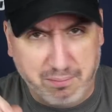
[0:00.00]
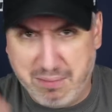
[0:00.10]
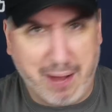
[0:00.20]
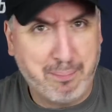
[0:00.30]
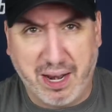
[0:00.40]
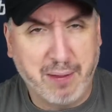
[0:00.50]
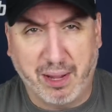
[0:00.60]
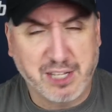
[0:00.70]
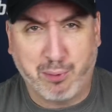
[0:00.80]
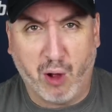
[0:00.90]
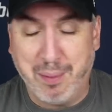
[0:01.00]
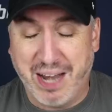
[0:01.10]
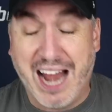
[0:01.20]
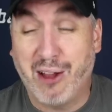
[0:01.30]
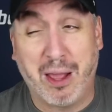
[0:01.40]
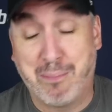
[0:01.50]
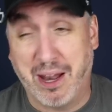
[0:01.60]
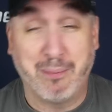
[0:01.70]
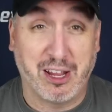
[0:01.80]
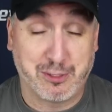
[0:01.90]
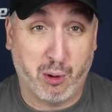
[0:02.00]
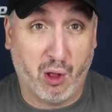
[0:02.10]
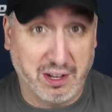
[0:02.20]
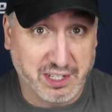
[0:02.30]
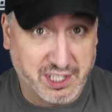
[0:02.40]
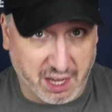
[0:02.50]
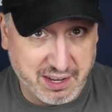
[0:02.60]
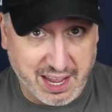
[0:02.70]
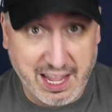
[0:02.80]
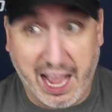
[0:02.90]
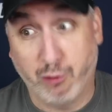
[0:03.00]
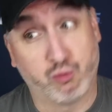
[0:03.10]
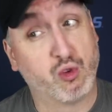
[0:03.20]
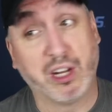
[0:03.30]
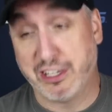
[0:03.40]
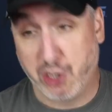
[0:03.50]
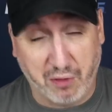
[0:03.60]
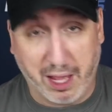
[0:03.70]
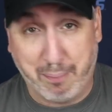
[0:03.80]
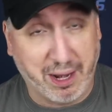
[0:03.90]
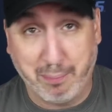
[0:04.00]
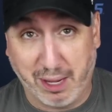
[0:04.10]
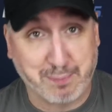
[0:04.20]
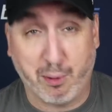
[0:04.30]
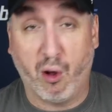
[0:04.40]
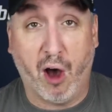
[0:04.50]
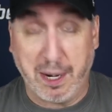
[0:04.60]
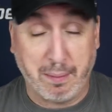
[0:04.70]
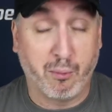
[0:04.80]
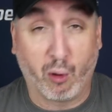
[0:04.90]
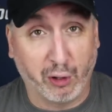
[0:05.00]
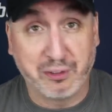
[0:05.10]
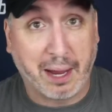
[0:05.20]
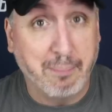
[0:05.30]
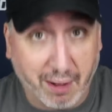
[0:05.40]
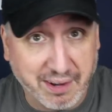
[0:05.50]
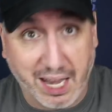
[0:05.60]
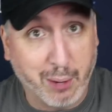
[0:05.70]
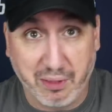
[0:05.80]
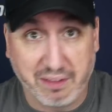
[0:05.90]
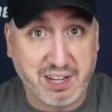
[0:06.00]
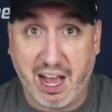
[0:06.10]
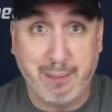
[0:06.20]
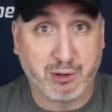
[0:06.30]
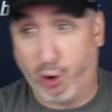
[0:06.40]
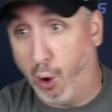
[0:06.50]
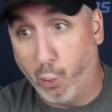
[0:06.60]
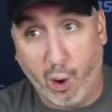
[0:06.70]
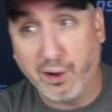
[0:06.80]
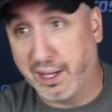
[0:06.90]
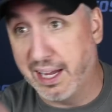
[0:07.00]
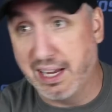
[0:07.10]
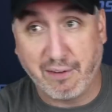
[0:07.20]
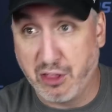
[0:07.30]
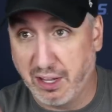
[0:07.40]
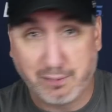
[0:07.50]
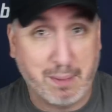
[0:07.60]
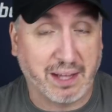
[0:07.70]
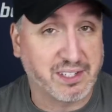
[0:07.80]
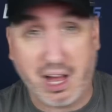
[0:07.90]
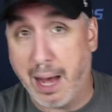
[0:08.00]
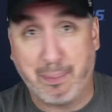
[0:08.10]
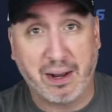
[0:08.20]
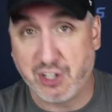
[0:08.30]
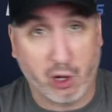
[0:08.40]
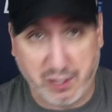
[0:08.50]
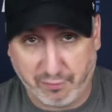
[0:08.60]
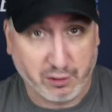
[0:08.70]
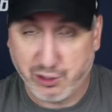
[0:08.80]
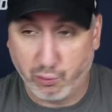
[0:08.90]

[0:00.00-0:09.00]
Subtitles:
Not betting baseball. I mean, I don't like betting baseball on Sunday. I really don't like betting baseball on a Memorial Day Monday when the times are all wonky and everything is messed up and it's all different.